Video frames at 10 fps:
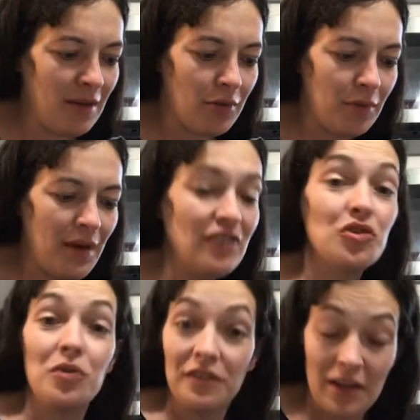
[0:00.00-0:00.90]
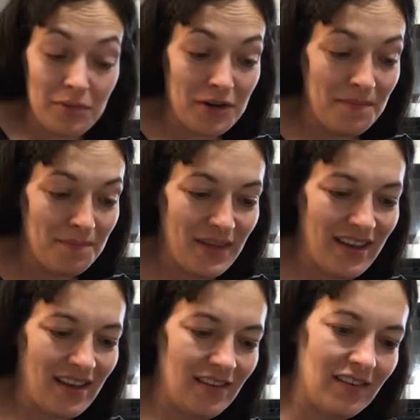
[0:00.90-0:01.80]
perpetual summer,
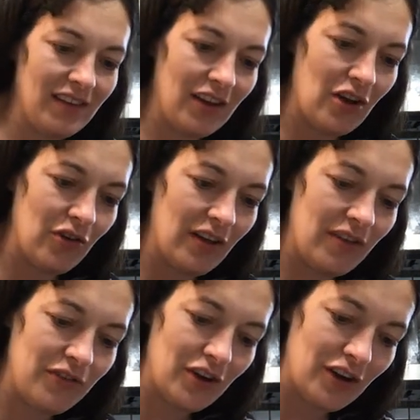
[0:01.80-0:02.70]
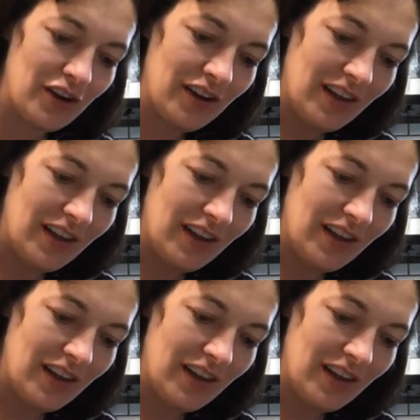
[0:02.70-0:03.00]
because, you know, if you're